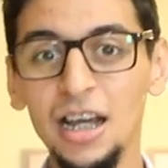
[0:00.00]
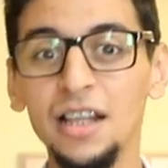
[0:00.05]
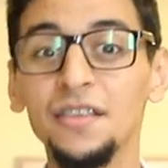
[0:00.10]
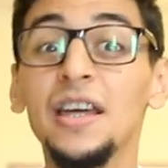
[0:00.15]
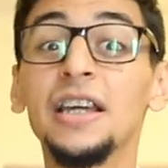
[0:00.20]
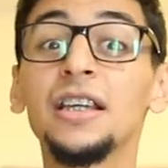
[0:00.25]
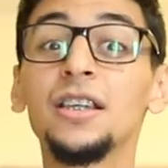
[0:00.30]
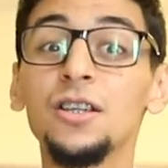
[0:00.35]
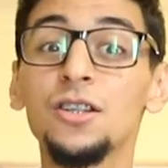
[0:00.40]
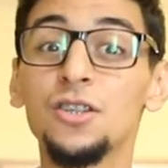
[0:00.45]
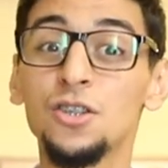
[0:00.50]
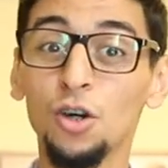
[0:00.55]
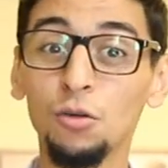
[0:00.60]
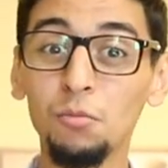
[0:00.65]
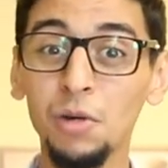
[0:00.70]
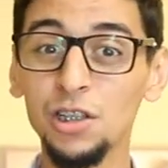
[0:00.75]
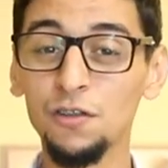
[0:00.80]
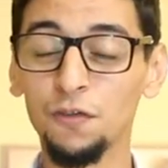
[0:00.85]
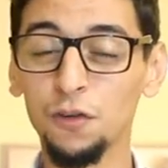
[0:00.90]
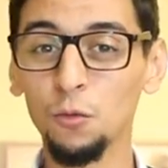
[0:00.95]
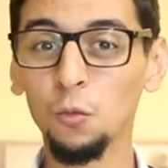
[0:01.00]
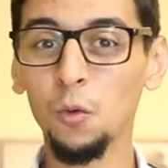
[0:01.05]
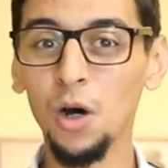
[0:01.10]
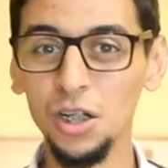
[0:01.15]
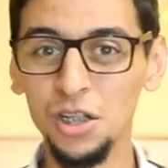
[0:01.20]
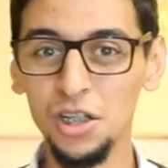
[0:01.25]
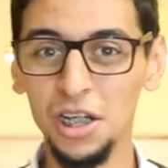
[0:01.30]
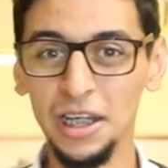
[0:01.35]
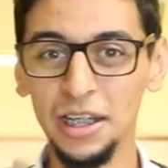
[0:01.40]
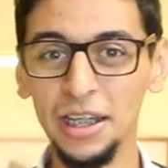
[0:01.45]
Thank you so much for
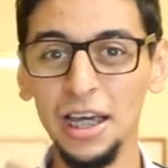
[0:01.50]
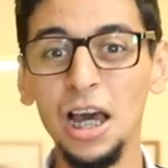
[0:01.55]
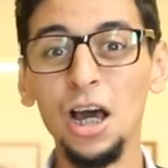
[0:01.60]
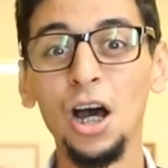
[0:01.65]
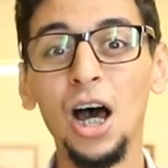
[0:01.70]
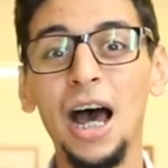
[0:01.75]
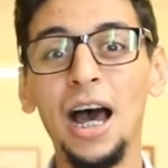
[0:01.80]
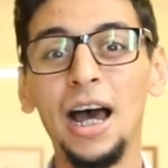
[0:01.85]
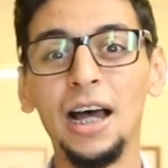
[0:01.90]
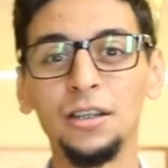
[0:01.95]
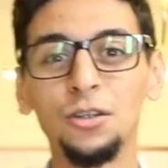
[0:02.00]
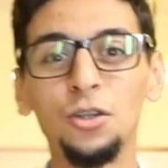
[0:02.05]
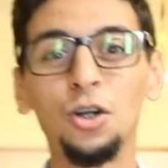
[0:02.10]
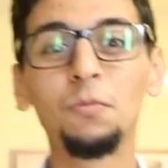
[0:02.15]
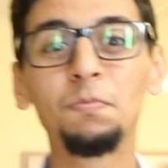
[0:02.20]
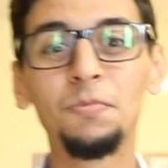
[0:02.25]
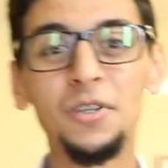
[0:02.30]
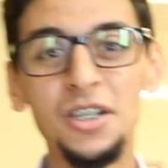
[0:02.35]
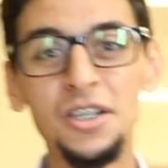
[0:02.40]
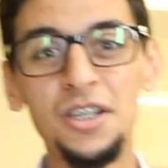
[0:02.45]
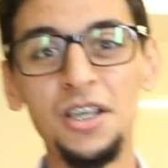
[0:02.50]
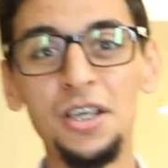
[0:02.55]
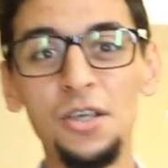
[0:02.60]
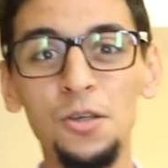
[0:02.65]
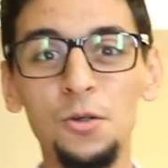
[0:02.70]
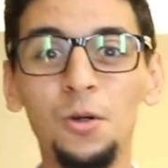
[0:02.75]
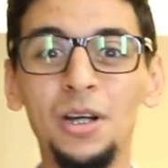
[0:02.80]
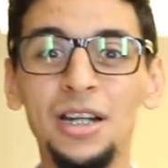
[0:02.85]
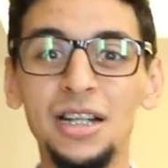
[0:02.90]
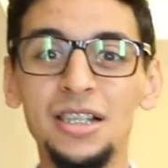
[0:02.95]
watching and hope to see
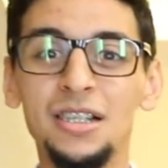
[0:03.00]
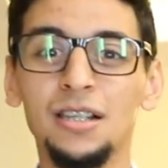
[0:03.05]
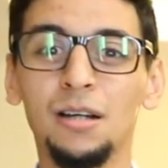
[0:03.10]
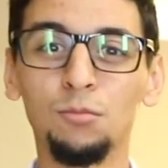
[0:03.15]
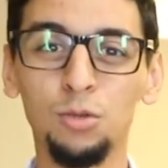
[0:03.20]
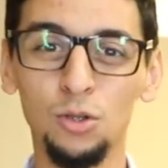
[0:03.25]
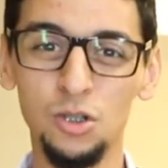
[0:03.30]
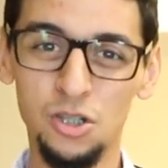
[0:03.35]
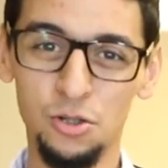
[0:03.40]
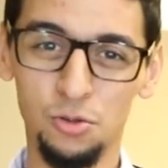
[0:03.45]
you in Istanbul